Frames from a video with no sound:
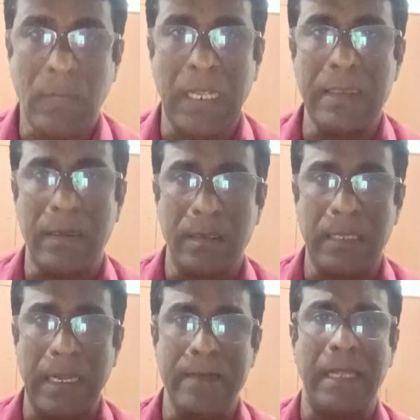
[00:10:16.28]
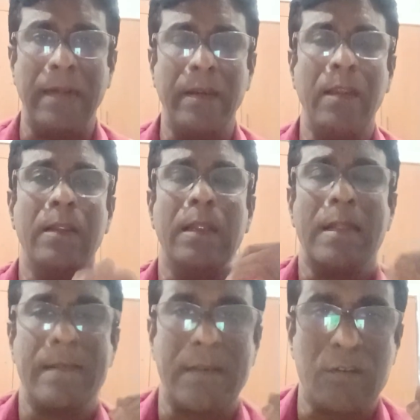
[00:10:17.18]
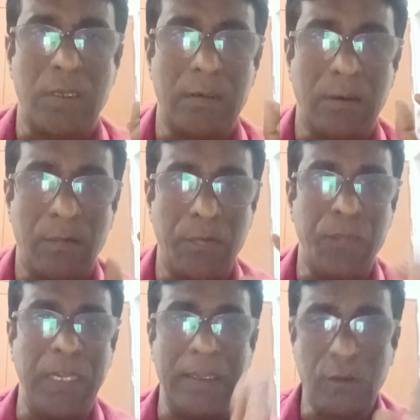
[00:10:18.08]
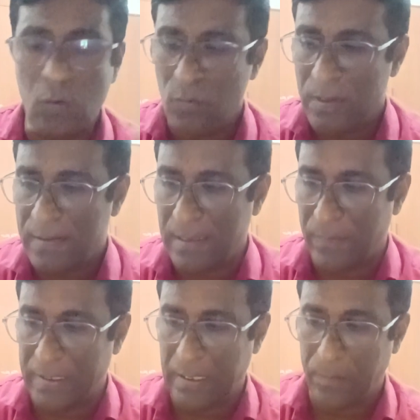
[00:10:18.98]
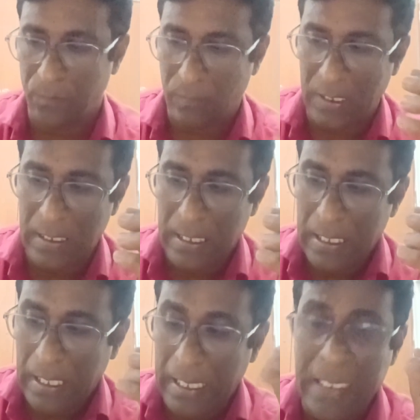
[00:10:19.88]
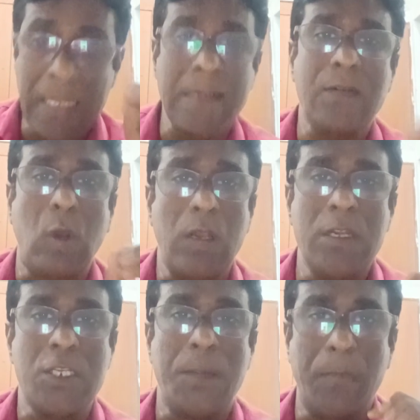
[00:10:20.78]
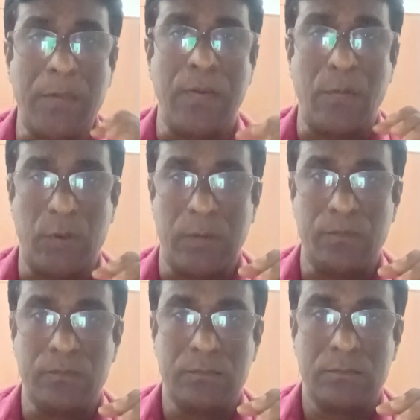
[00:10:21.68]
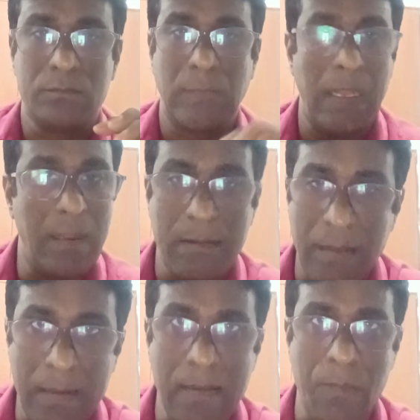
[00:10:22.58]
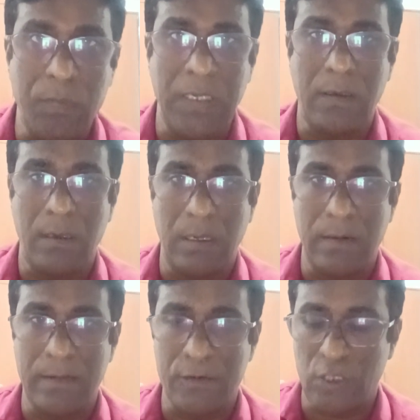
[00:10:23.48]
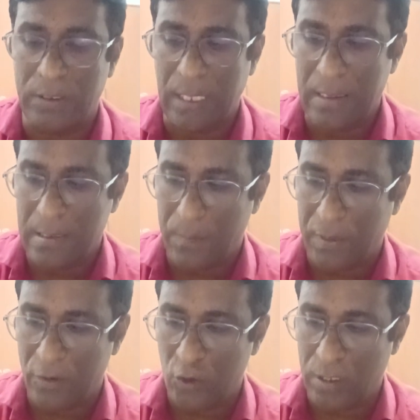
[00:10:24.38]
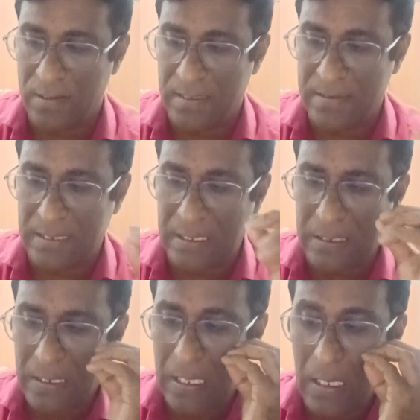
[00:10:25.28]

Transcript: And under the head salary, section 15 to 17. Any scholarship received is exempted under section 10, subsection 16.